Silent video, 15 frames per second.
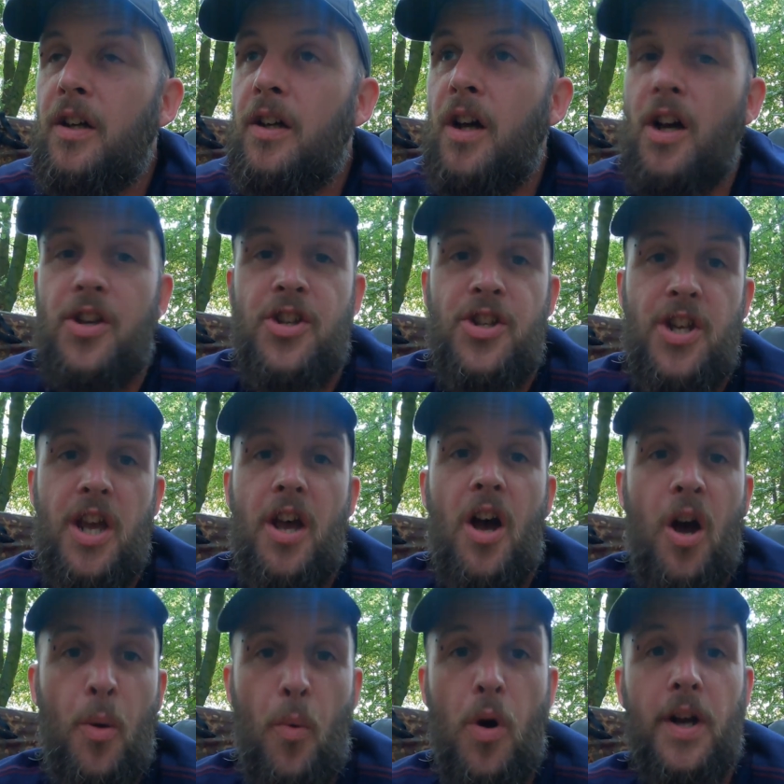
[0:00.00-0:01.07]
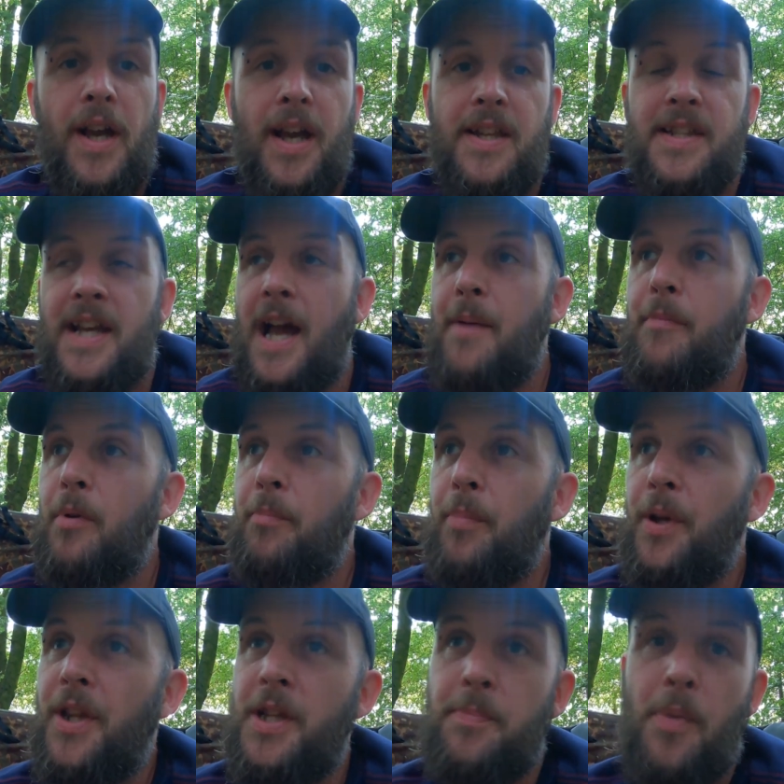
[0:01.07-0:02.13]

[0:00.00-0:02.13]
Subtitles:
oh shit, I want to get into camping, but this